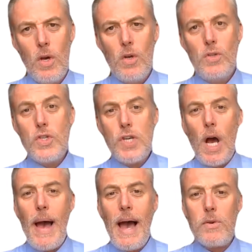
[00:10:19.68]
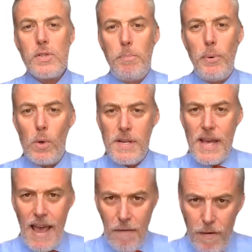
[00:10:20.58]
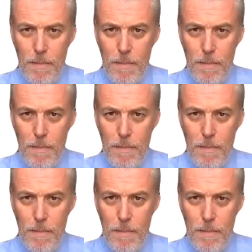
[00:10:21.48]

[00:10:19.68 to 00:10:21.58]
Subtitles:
To show our support, every